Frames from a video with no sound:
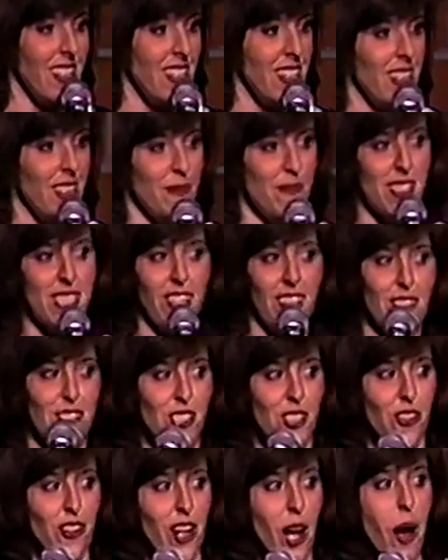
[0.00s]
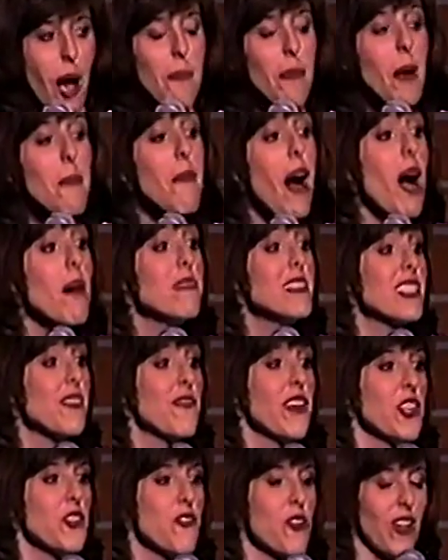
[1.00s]
I'm so screwed up. And my mom is a
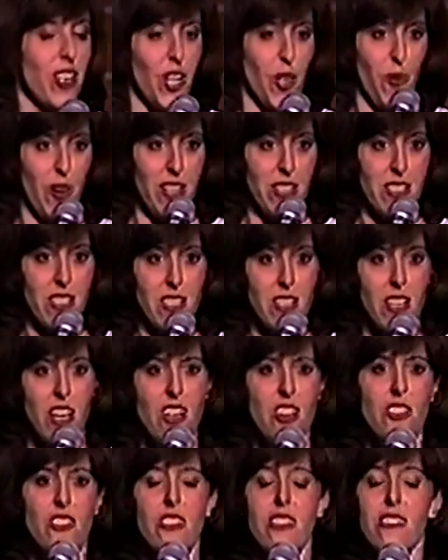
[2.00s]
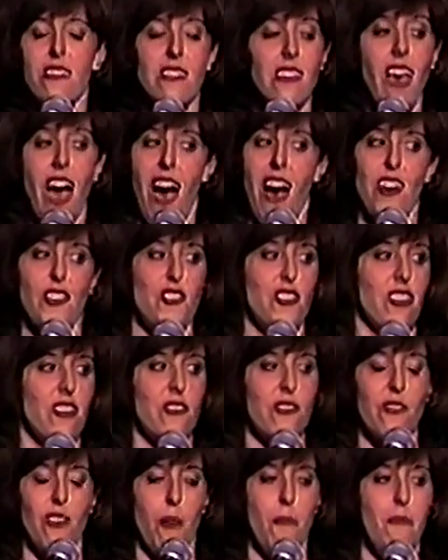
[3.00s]
ventriloquist.
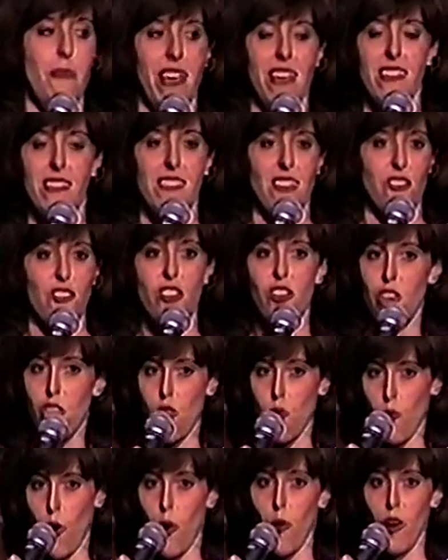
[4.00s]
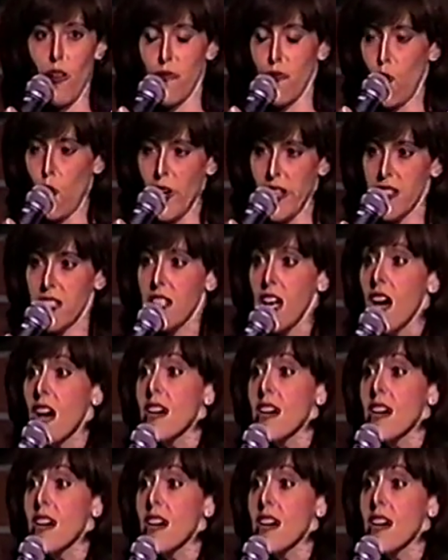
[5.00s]
She's amazing. She could throw her voice.